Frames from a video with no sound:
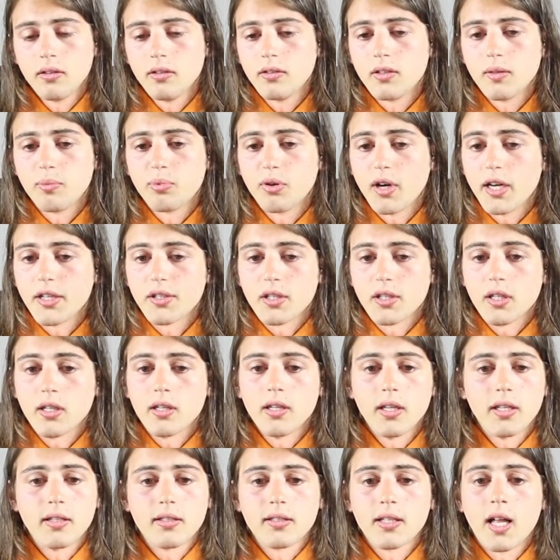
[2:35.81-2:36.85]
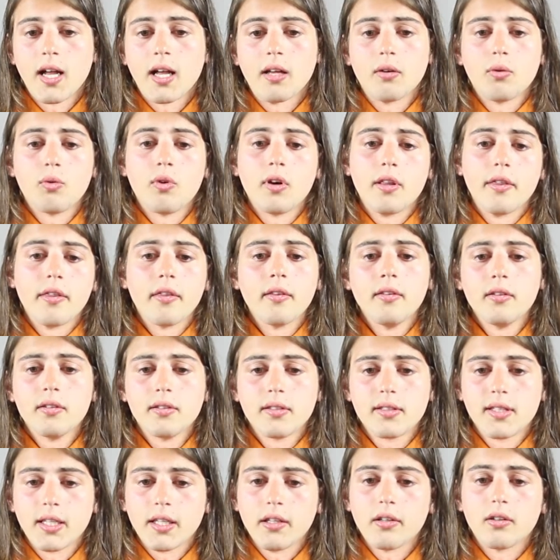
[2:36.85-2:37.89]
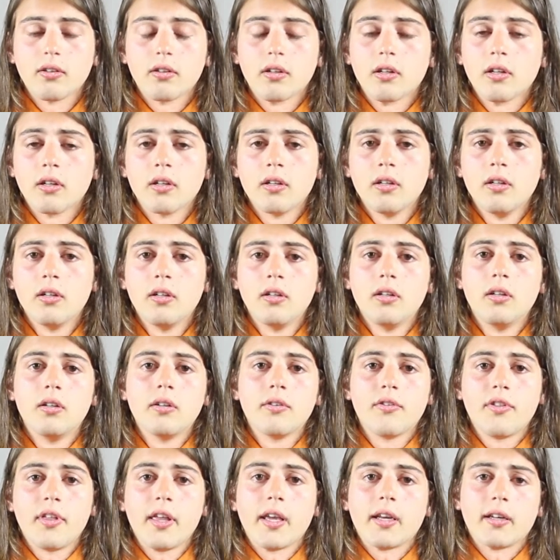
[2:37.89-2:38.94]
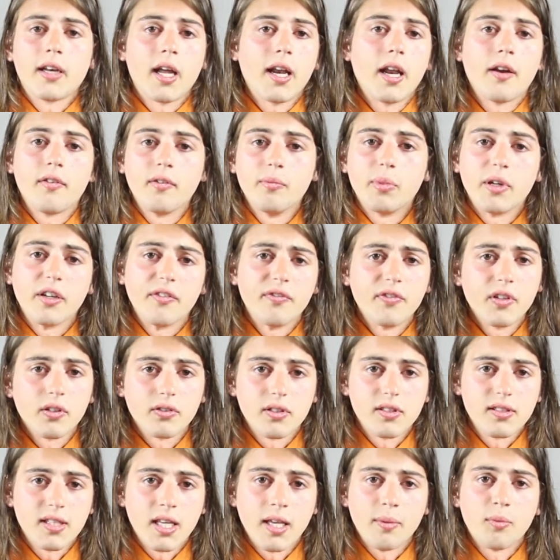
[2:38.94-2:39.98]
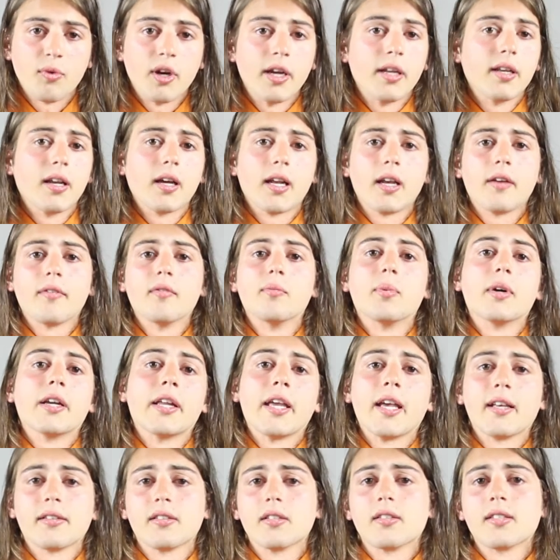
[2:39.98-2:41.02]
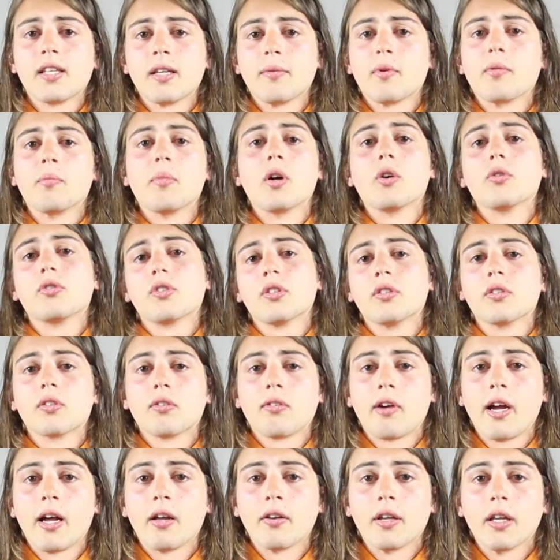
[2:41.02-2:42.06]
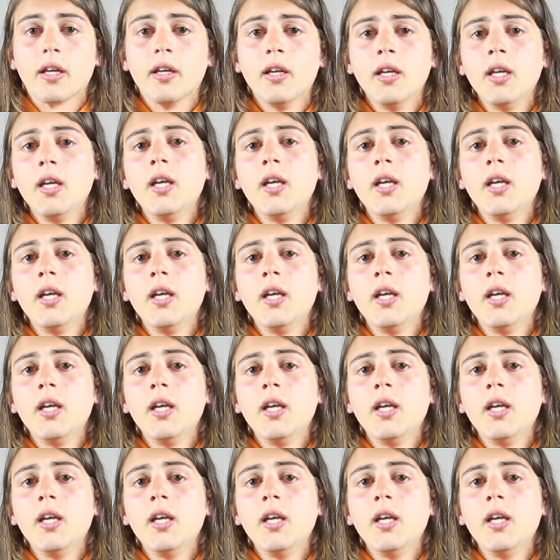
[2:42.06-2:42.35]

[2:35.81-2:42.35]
Depression, it's not one singular thing. Not everybody feels the same way, not everybody has the same emotions around it.